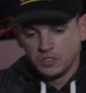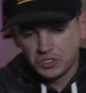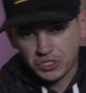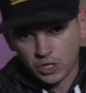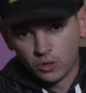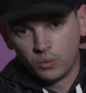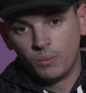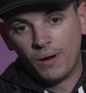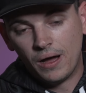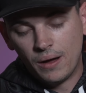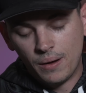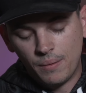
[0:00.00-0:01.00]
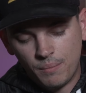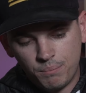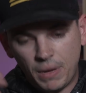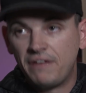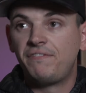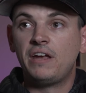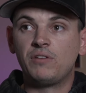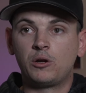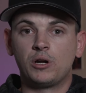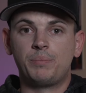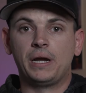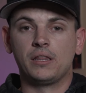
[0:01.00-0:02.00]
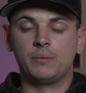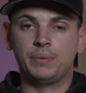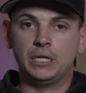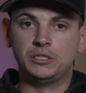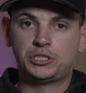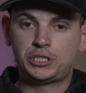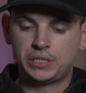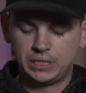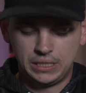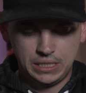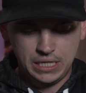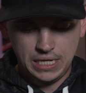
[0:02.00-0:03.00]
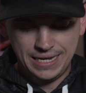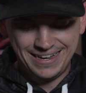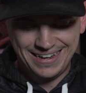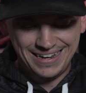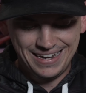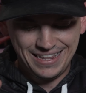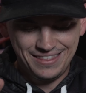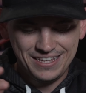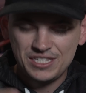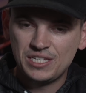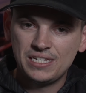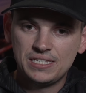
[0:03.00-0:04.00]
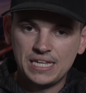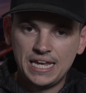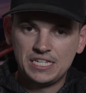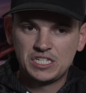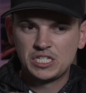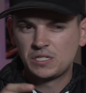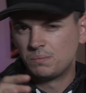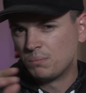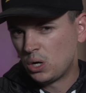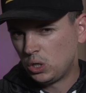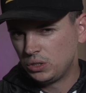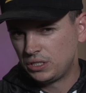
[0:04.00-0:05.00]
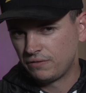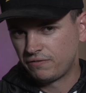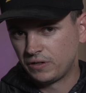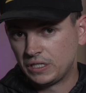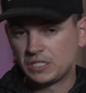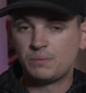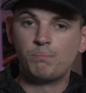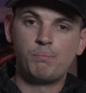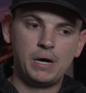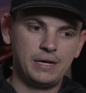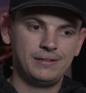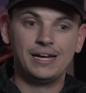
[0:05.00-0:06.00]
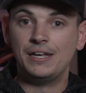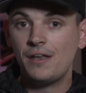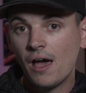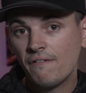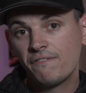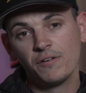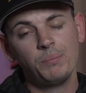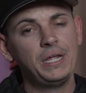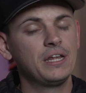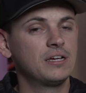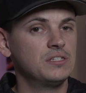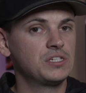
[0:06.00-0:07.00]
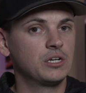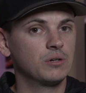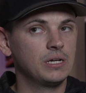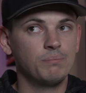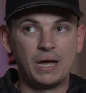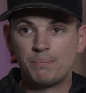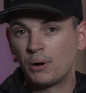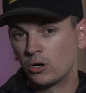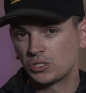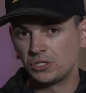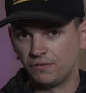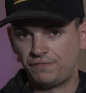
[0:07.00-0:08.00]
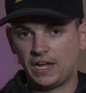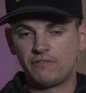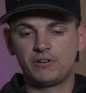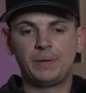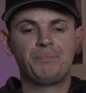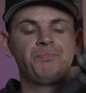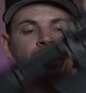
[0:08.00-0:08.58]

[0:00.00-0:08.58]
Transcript: So my favorite grip out of the bunch. This is a small difference, but enough for me to consider it my personal favorite.